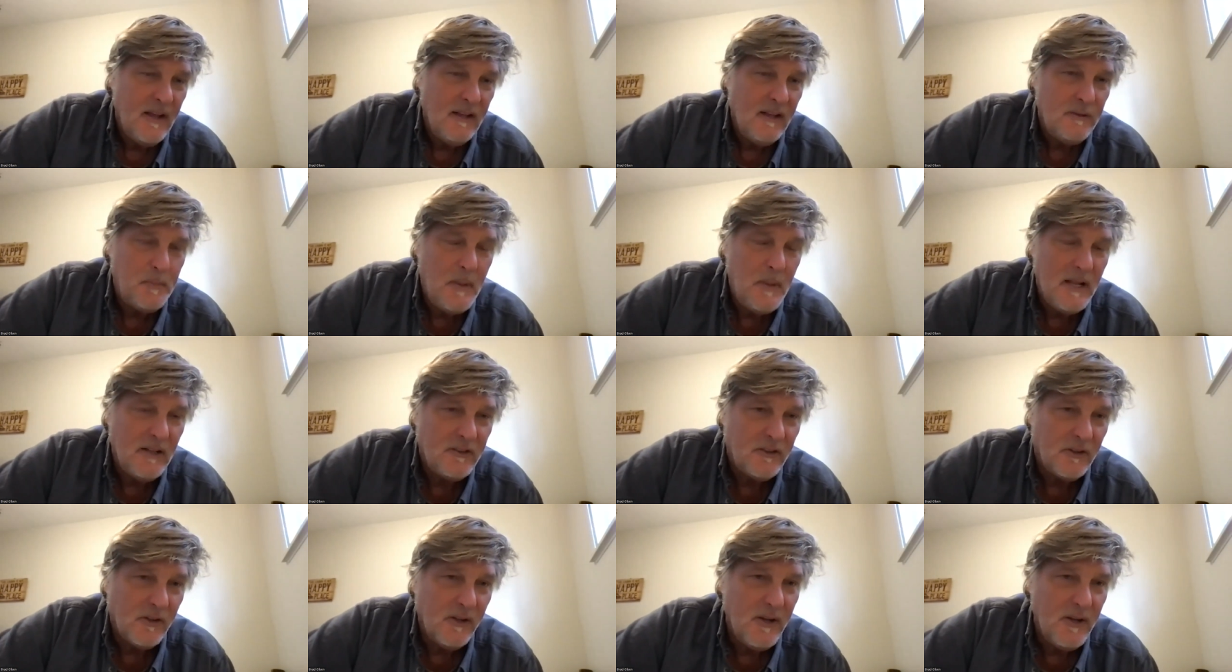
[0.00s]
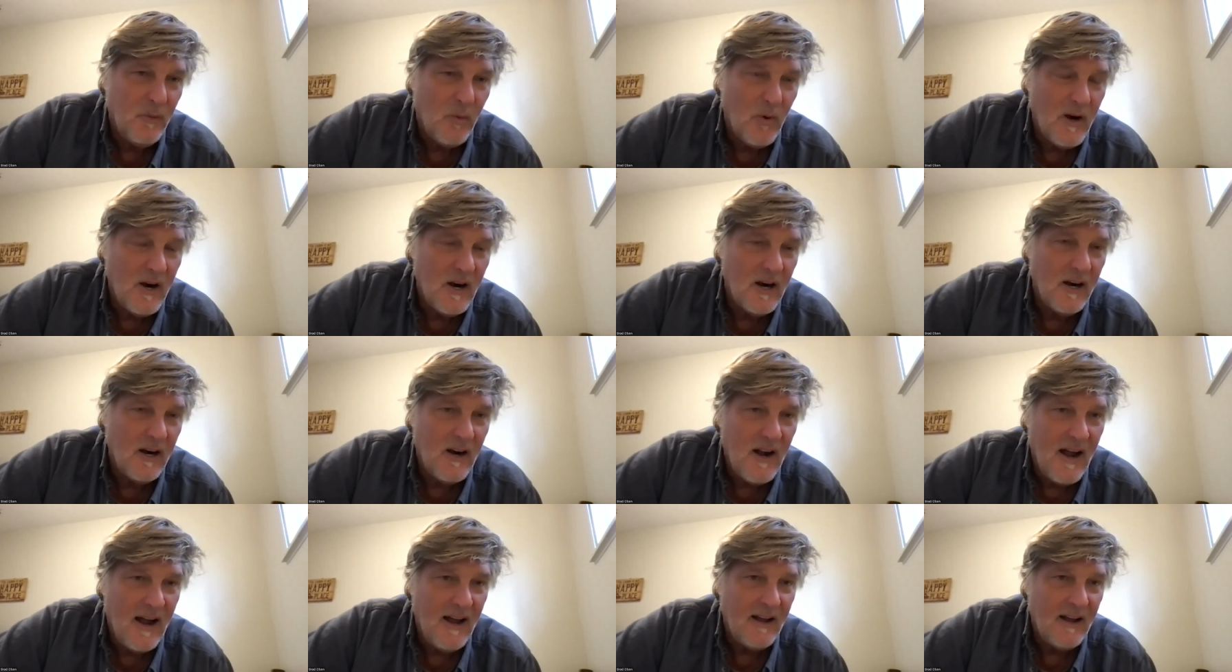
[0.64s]
It's basically
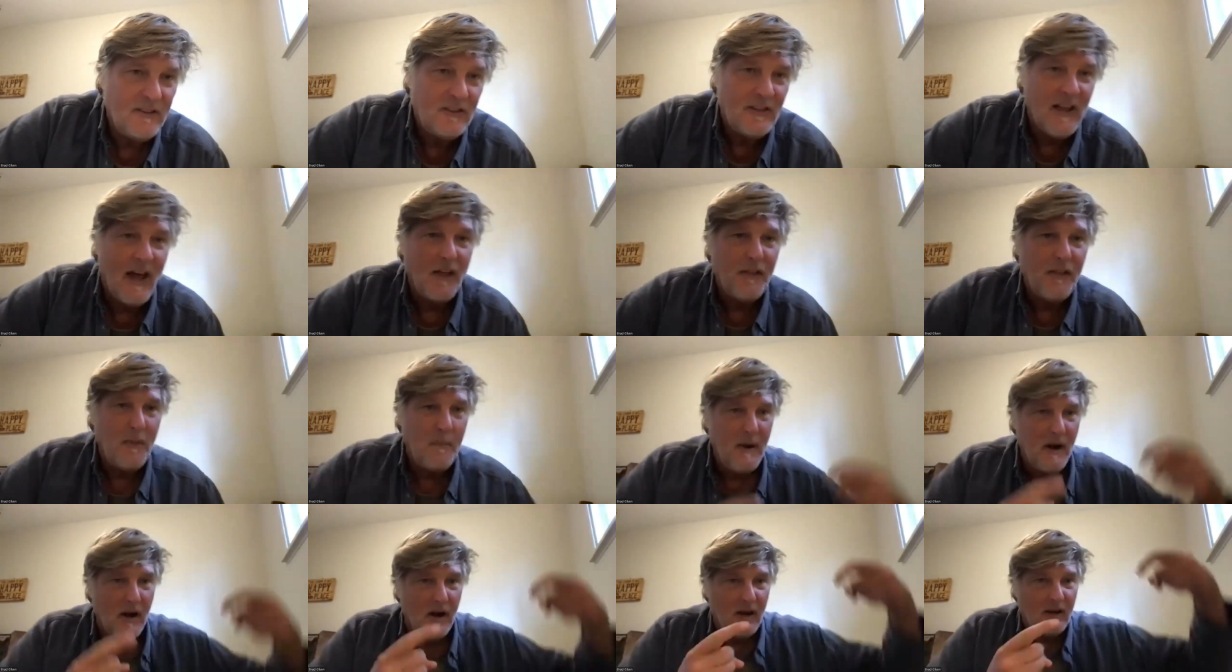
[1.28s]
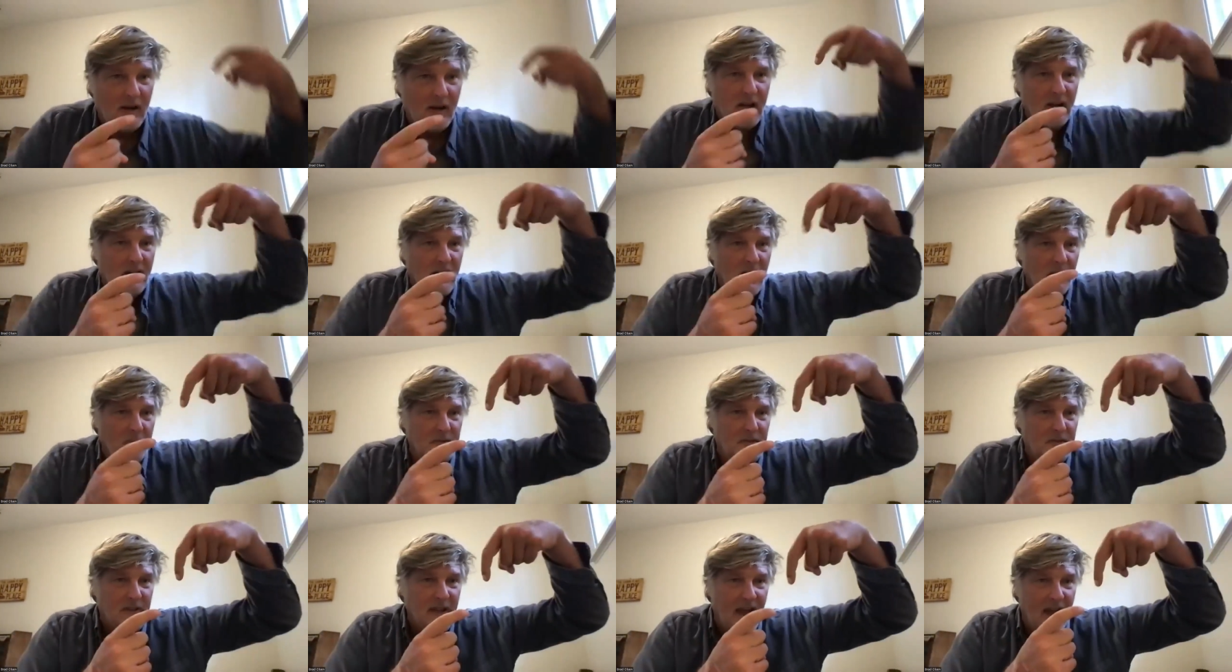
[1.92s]
where uh, South America
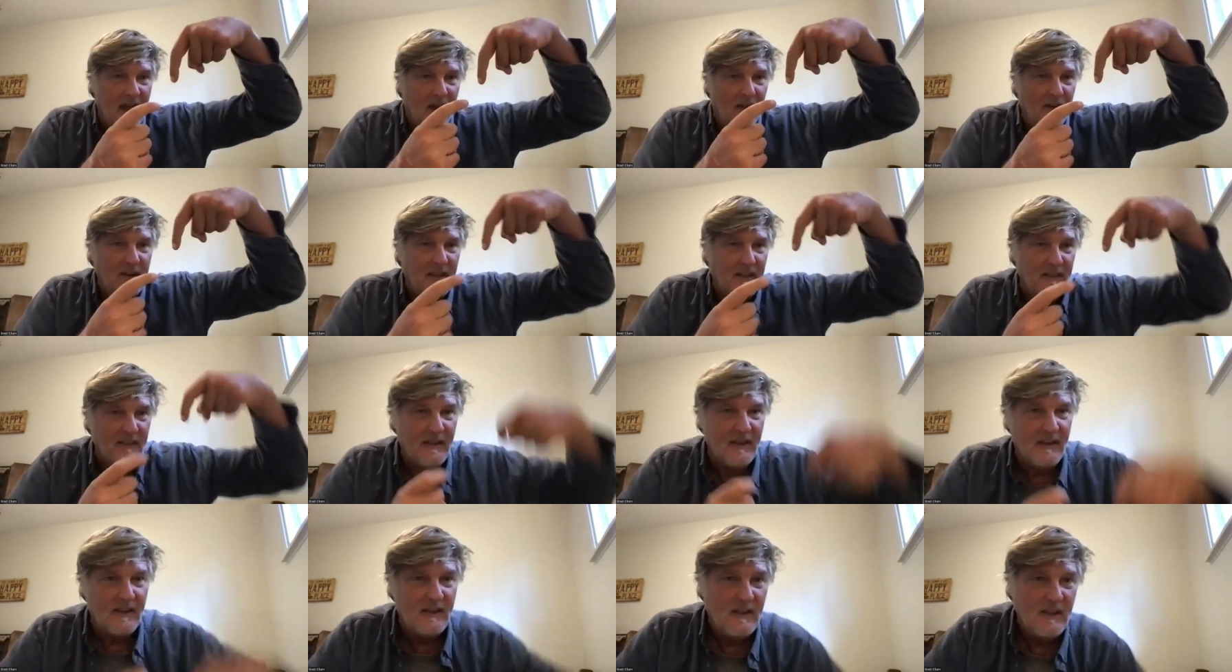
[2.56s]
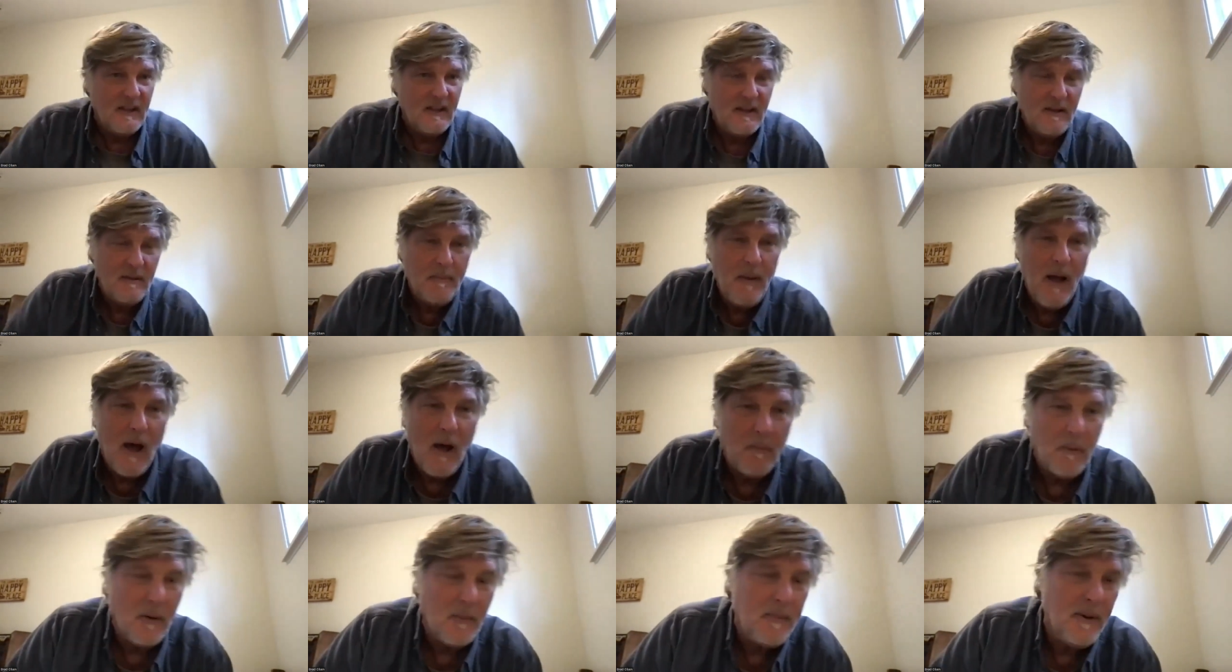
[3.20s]
comes down and the
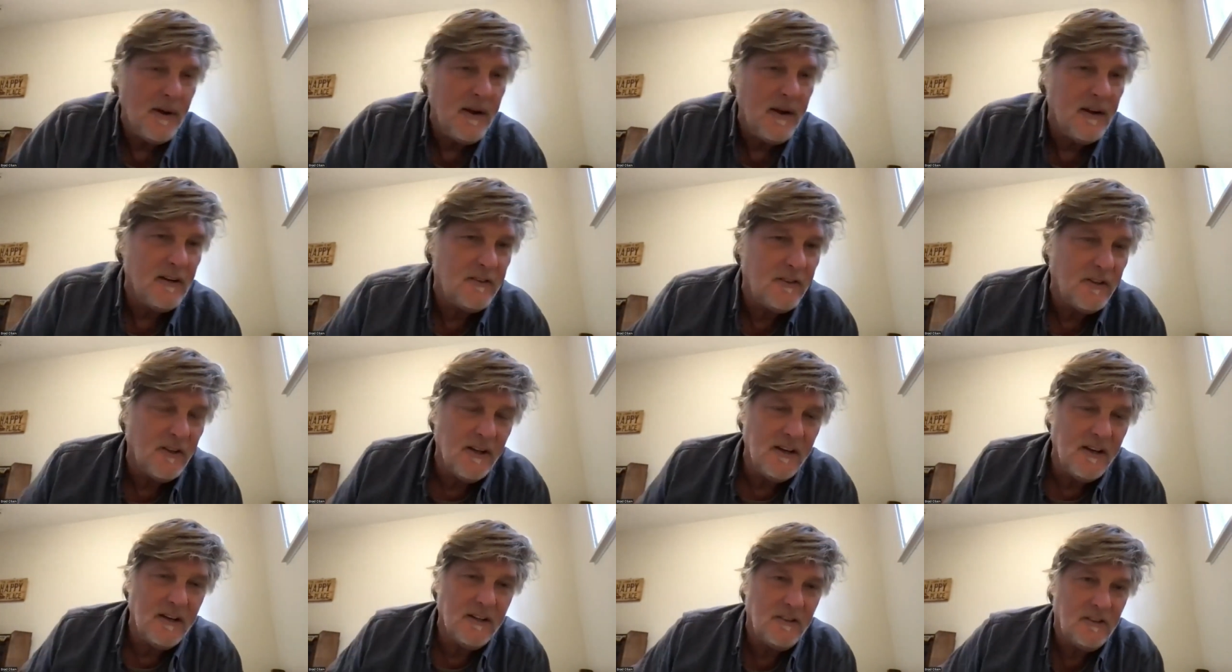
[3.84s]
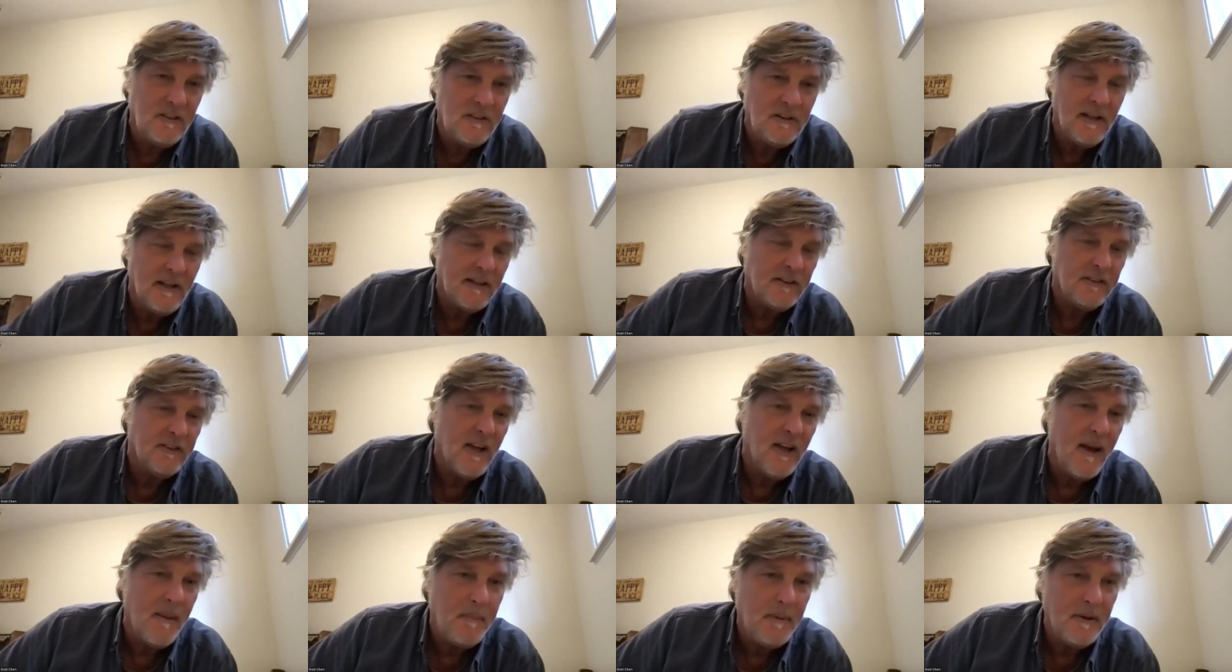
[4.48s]
Palmer Peninsula
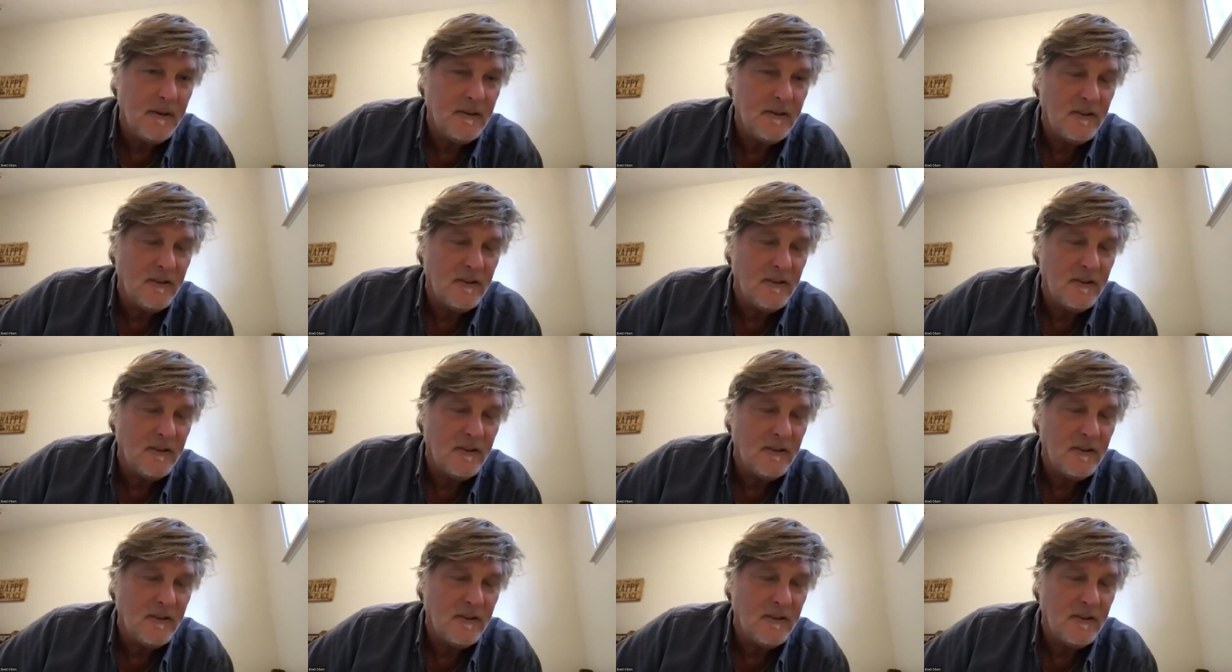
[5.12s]
sticks up.